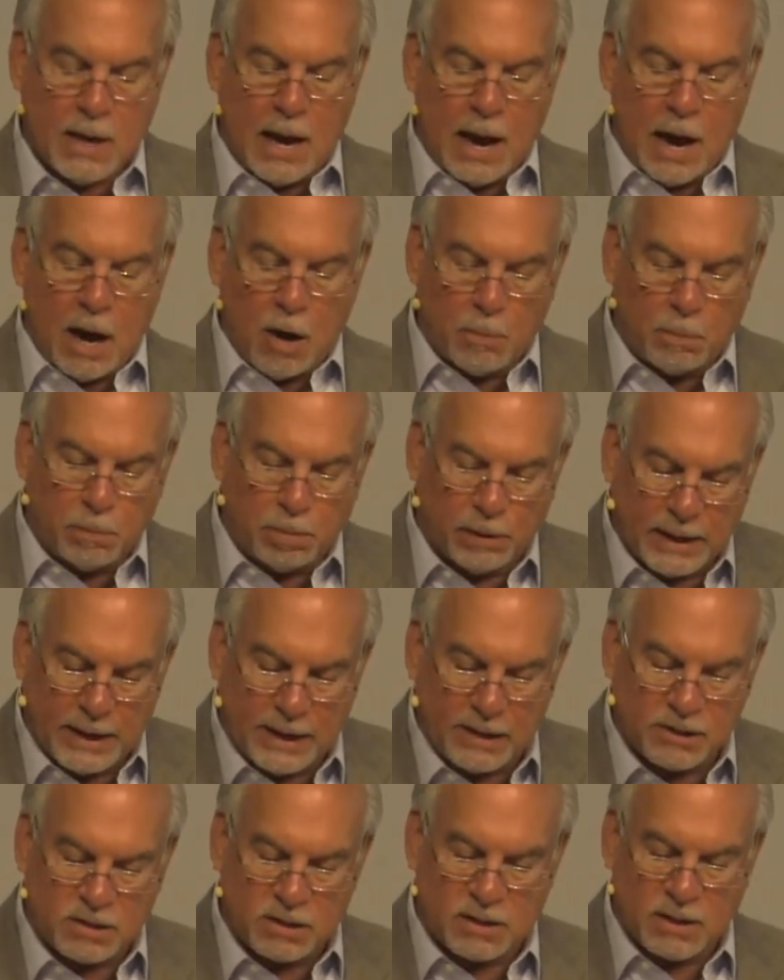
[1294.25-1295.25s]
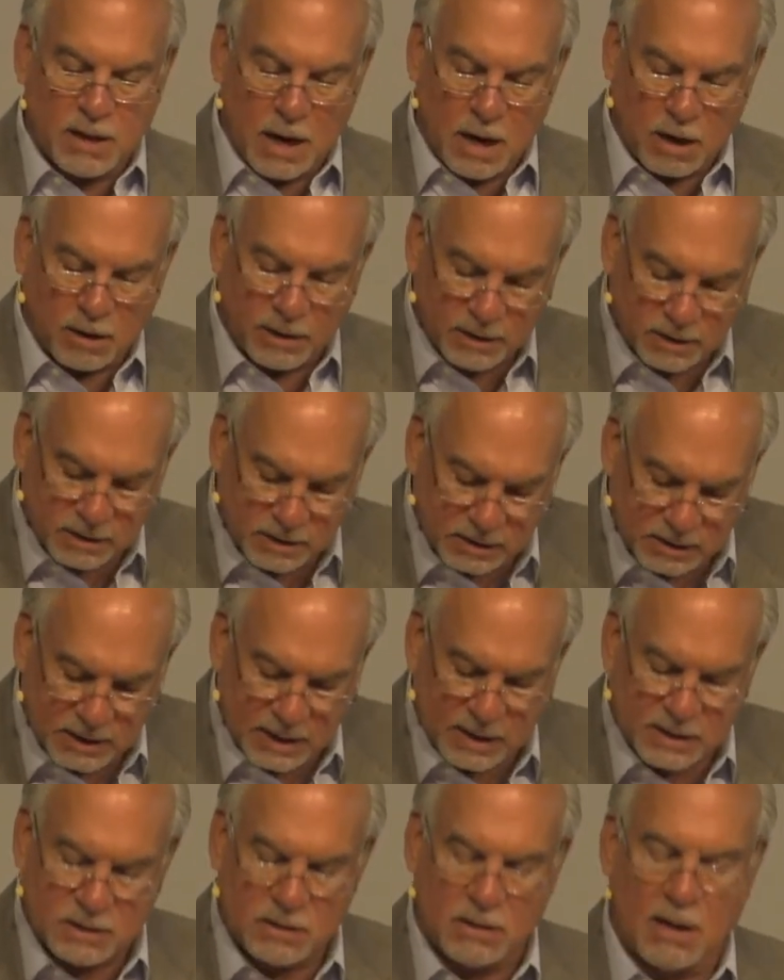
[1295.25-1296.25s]
How blessed are his
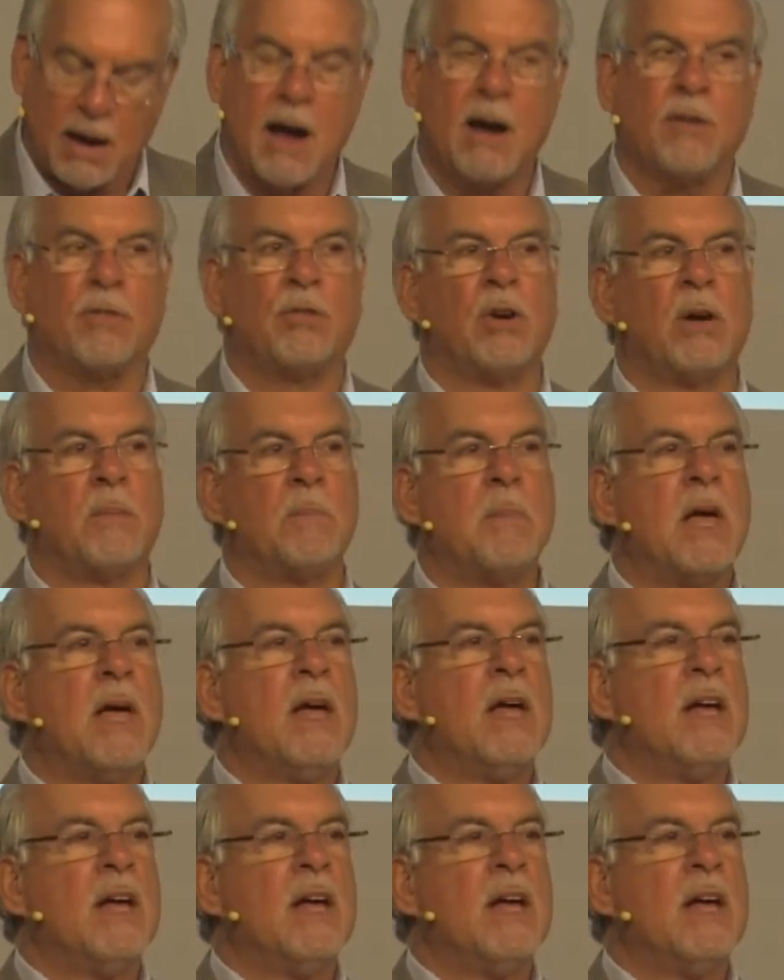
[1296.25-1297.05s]
sons after him.